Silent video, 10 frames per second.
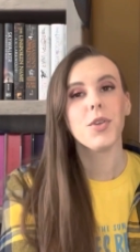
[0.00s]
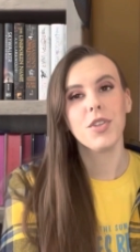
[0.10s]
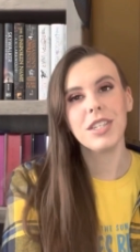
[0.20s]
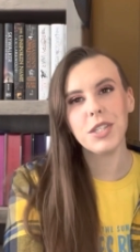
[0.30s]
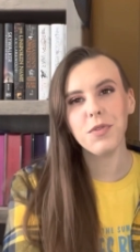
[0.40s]

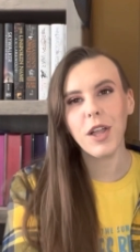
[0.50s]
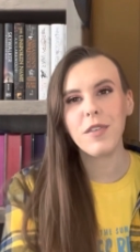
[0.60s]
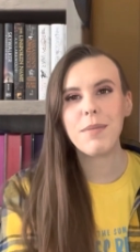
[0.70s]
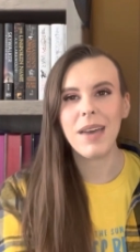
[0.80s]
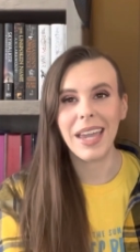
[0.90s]
So this is
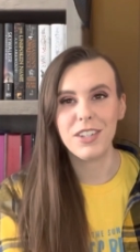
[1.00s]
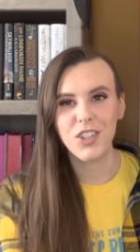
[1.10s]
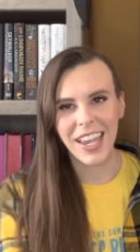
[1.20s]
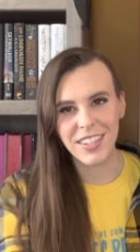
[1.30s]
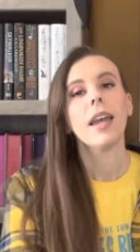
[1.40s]
following Megan
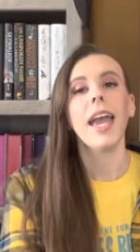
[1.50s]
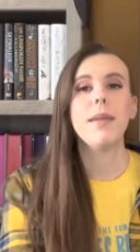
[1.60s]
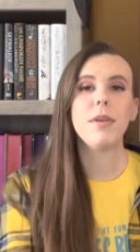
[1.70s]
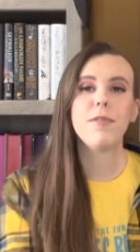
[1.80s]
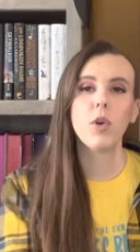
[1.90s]
Chase,
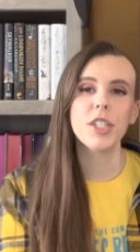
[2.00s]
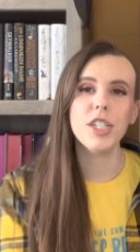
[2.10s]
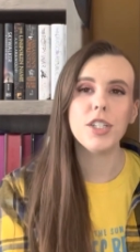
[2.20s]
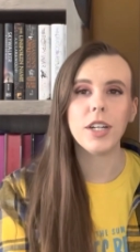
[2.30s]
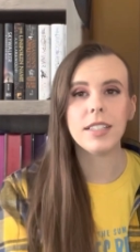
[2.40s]
and before
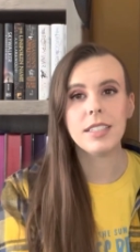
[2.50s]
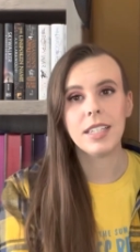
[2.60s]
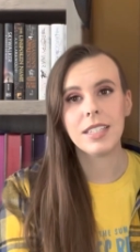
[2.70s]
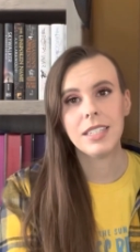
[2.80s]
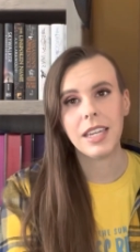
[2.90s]
she turns
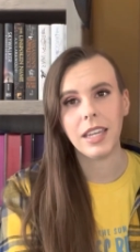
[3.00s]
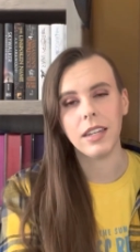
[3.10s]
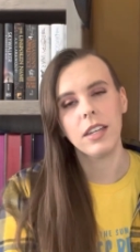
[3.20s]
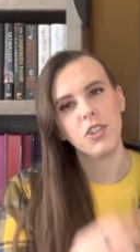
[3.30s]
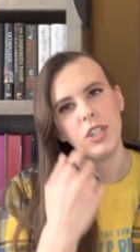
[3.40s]

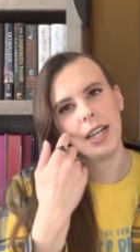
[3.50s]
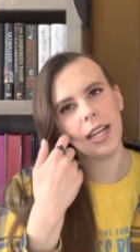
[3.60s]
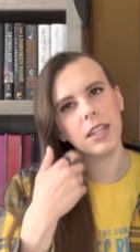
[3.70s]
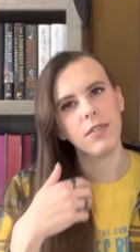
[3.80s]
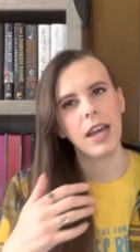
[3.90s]
16, she
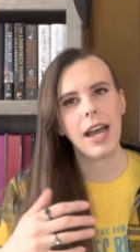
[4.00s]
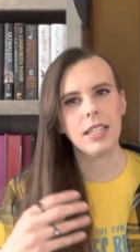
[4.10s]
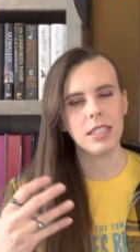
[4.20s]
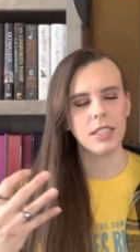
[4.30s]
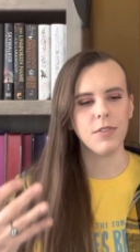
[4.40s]
kind of
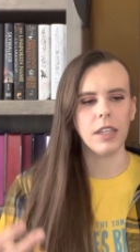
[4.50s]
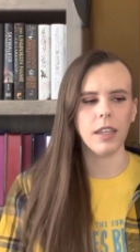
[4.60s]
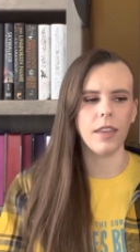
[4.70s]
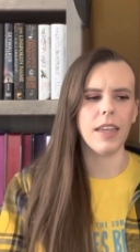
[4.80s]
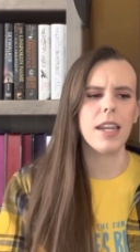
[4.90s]
has this
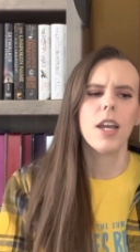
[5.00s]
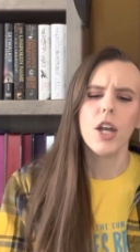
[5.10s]
feeling that